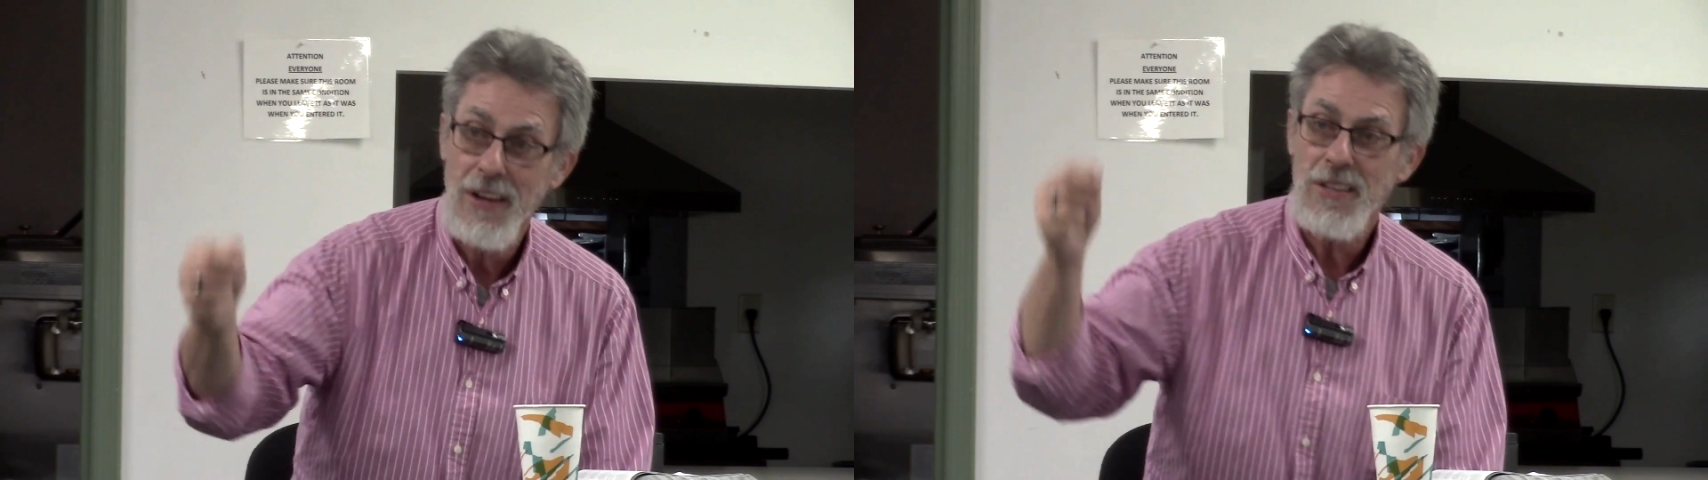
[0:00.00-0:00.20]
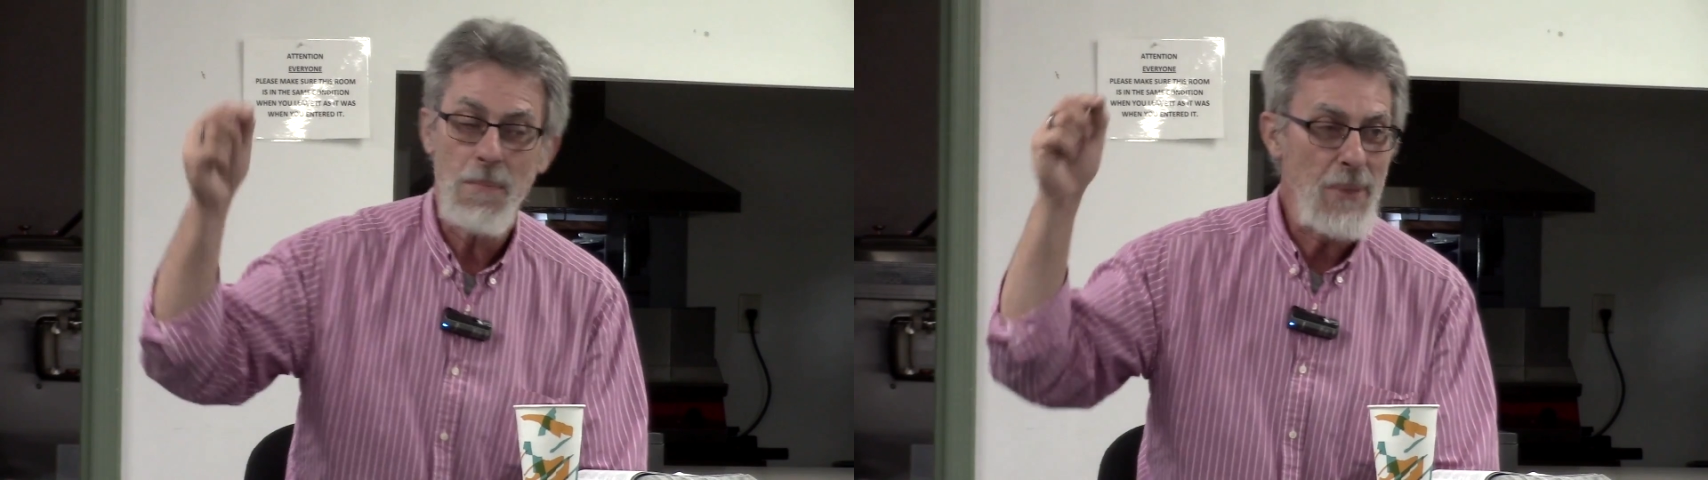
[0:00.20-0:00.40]

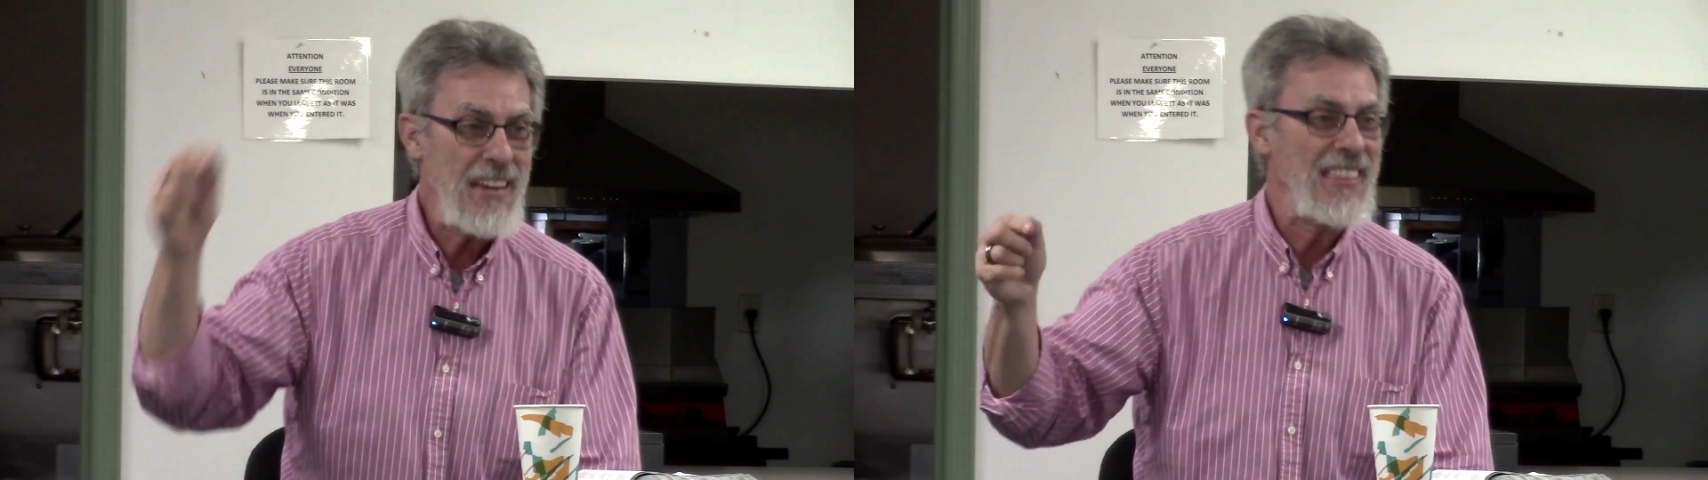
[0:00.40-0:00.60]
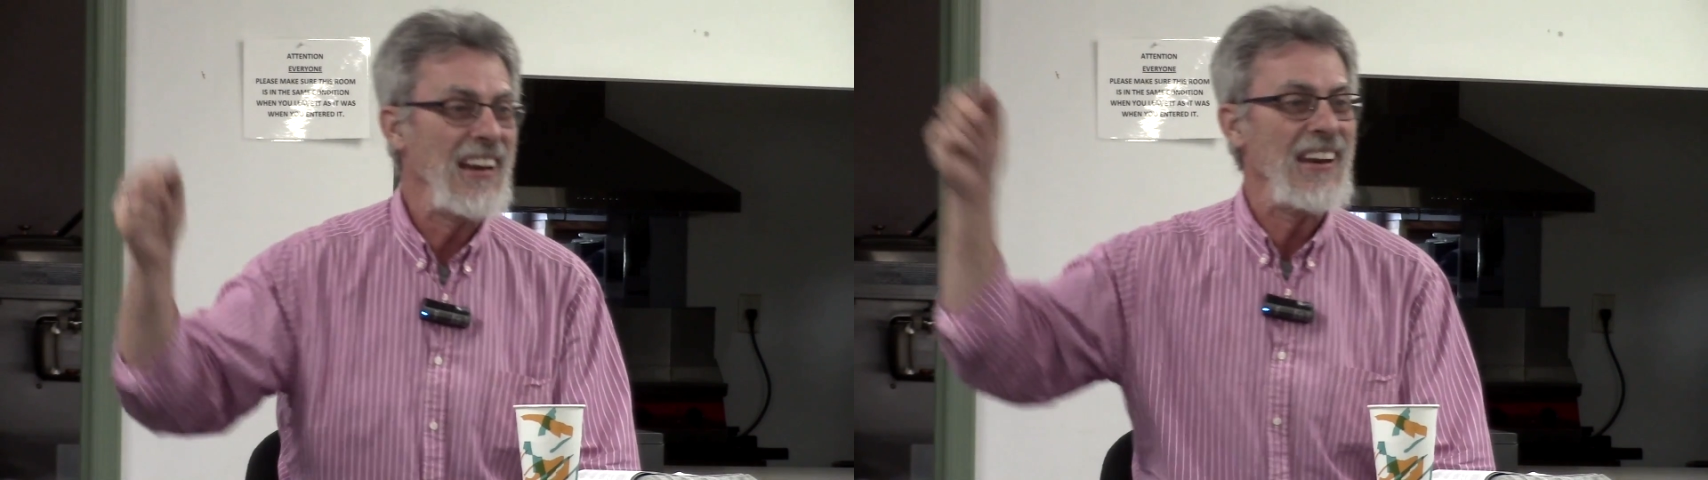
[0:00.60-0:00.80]
to be
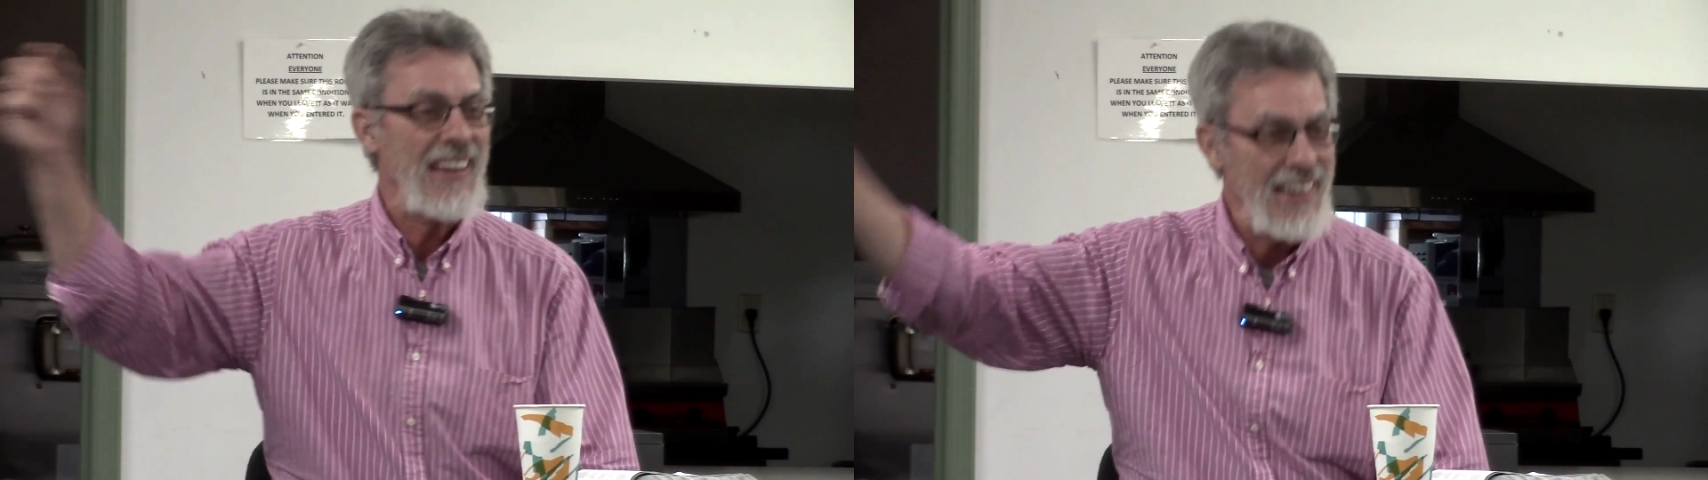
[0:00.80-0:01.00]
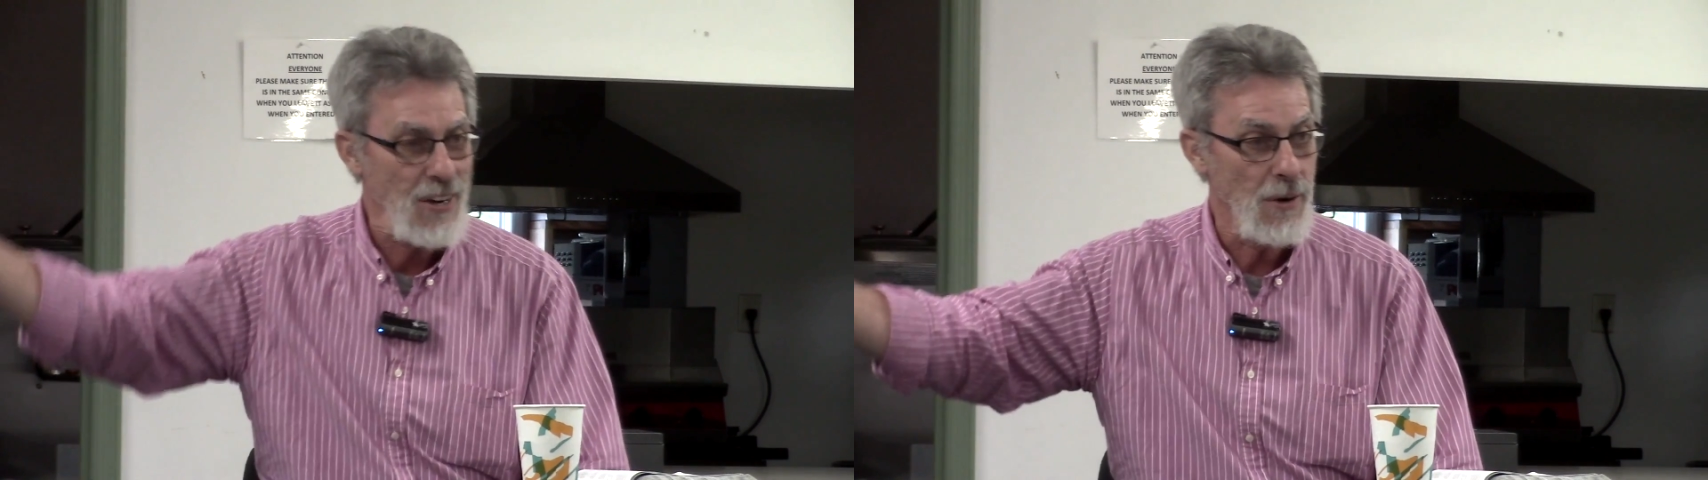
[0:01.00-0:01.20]
the
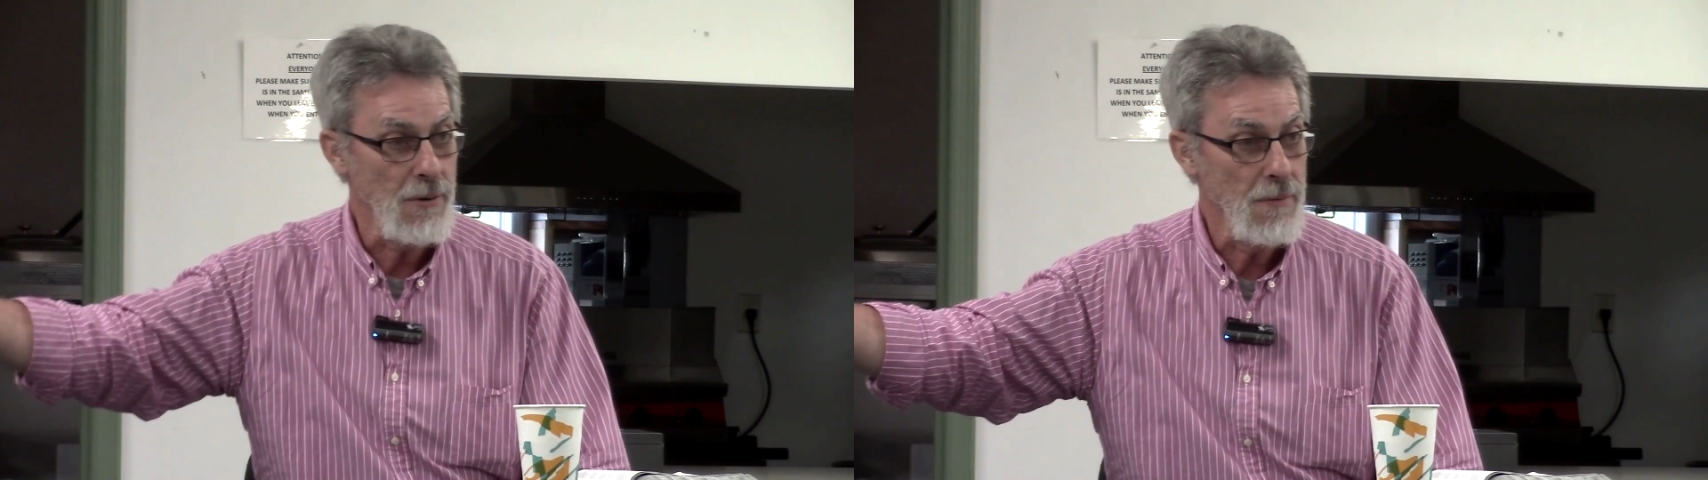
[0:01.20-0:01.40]
leader.